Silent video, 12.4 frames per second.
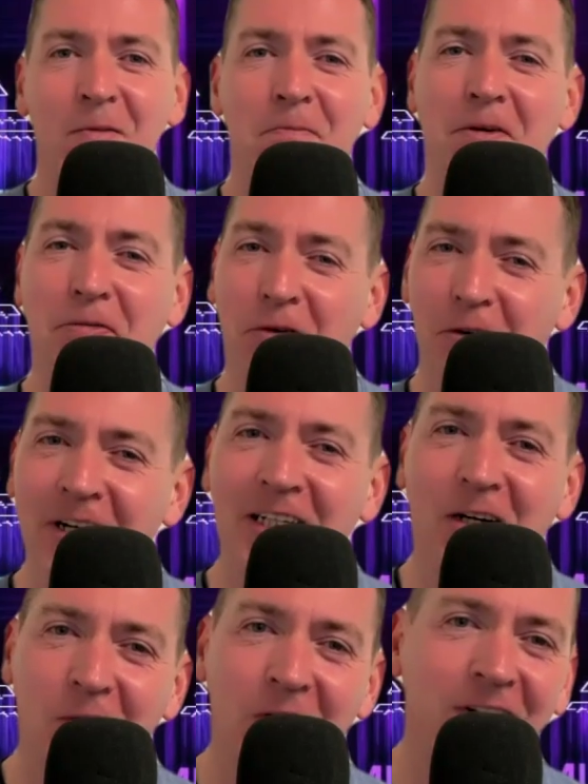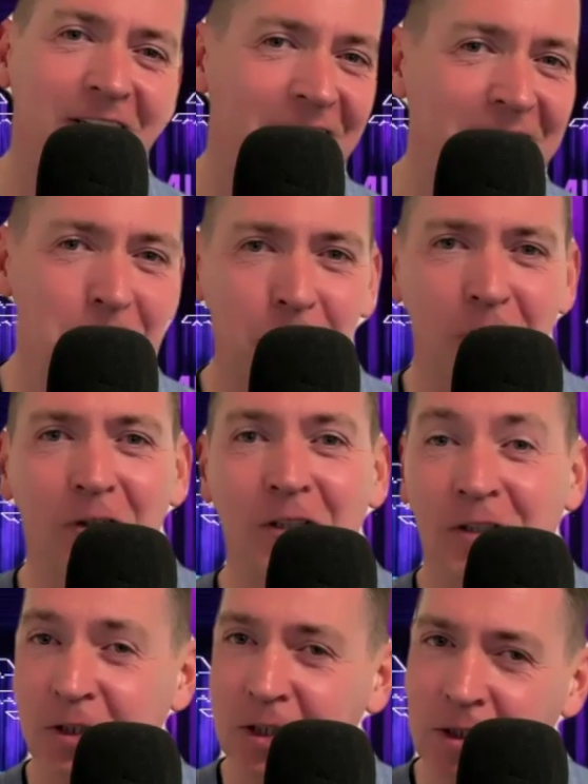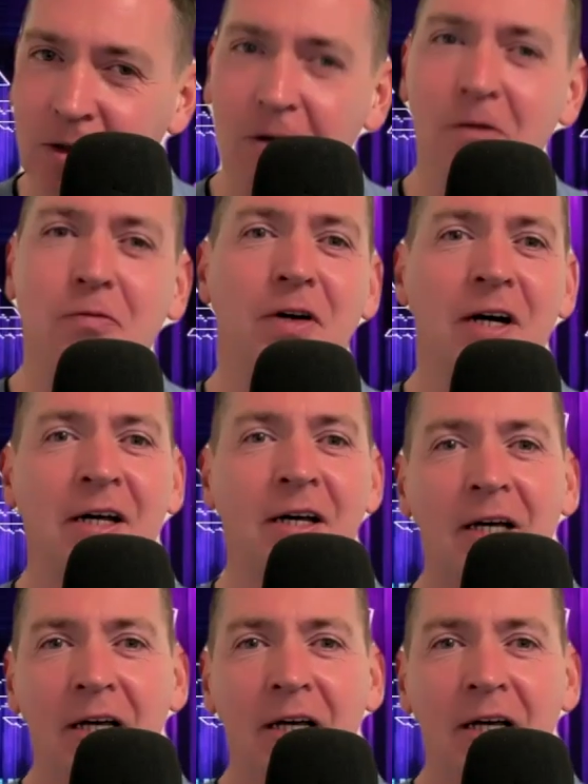Before I go on any further, to clarify,